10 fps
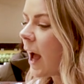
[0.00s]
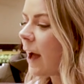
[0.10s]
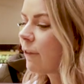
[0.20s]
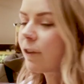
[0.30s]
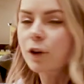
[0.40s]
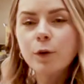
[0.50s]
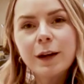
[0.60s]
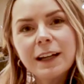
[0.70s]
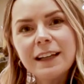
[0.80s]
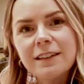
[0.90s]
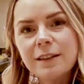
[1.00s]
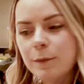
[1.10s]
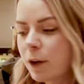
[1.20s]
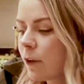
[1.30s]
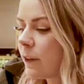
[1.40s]
And for a quick and easy
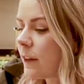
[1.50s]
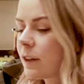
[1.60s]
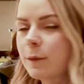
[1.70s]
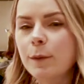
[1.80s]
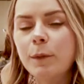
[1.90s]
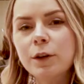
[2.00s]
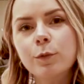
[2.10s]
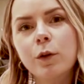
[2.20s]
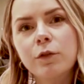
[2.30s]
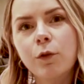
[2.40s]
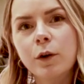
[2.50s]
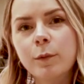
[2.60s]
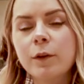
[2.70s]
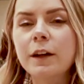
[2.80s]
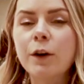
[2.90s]
meal, that's going to be much more
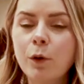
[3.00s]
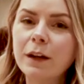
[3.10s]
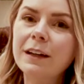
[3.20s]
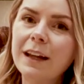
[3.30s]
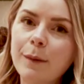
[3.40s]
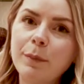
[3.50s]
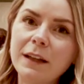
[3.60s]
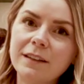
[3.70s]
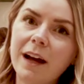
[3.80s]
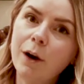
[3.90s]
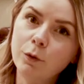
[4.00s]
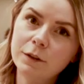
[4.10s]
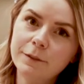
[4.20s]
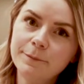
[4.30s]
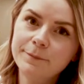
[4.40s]
affordable than going to get pizza out.